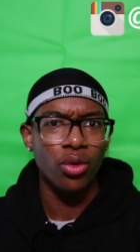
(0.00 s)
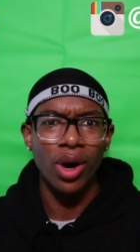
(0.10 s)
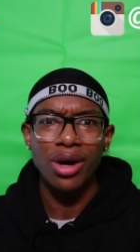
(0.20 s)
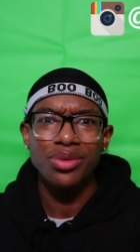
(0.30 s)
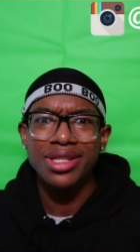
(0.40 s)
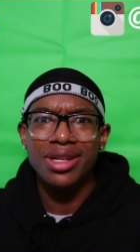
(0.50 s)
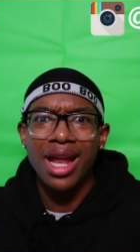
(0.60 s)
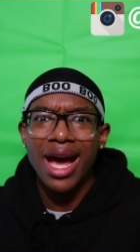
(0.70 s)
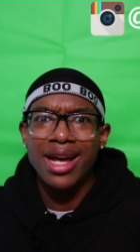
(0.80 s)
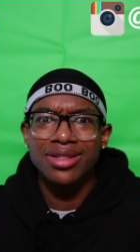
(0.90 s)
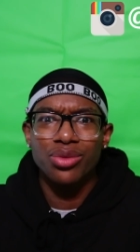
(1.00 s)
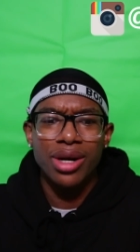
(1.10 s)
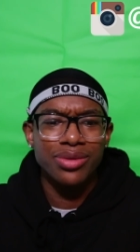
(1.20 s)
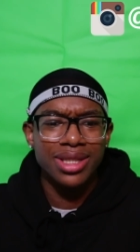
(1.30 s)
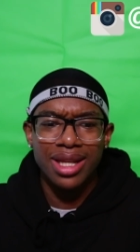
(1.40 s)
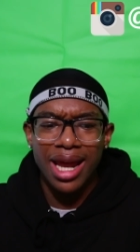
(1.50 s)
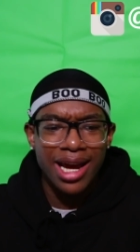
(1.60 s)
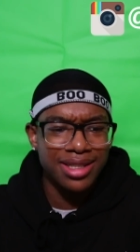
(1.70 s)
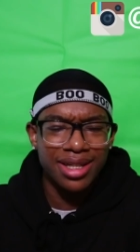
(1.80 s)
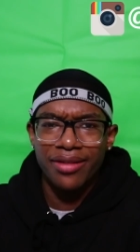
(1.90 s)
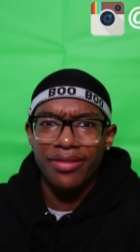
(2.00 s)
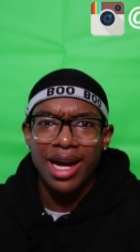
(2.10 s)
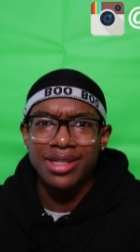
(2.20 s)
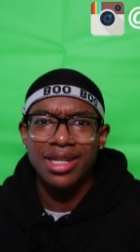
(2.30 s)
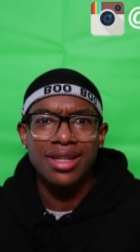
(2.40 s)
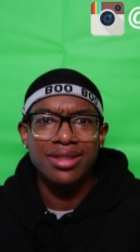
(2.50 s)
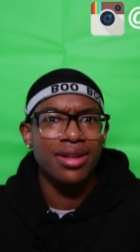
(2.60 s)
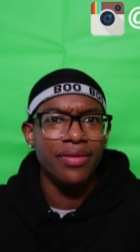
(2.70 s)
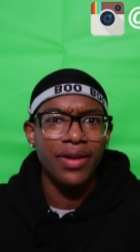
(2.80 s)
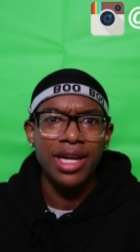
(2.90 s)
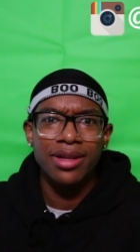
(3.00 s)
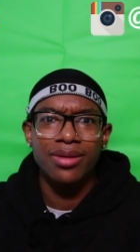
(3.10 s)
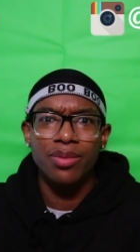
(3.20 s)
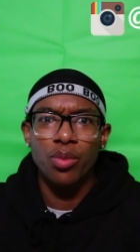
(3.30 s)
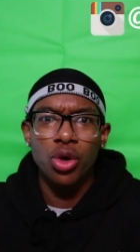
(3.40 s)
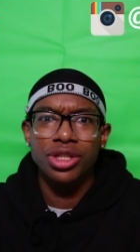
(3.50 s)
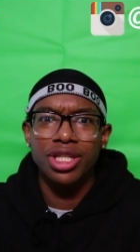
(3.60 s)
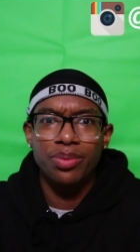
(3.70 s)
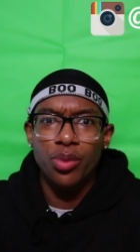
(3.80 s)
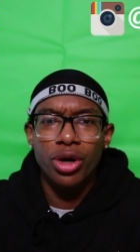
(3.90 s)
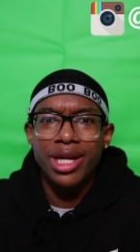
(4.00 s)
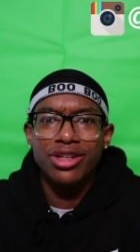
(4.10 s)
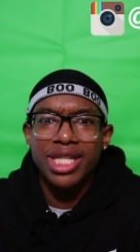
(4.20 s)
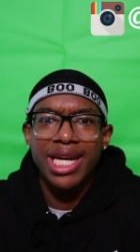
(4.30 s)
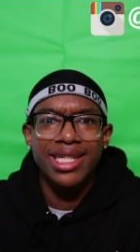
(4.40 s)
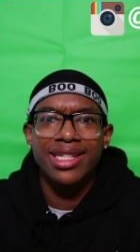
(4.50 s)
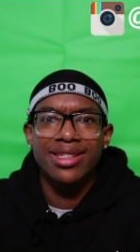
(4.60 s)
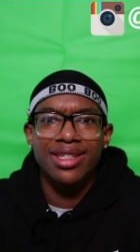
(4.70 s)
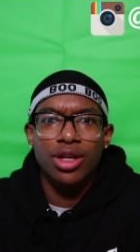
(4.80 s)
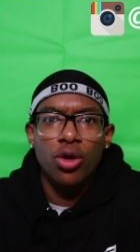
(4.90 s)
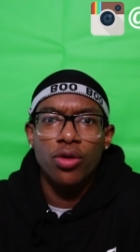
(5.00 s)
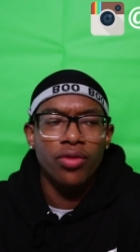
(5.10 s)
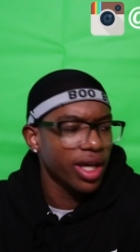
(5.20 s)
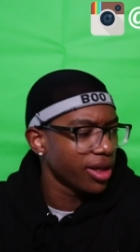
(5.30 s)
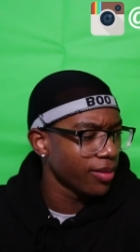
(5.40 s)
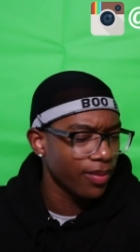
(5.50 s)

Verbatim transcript: Why was the last? Why was the last like five seconds of the fight more more entertaining than the whole fight?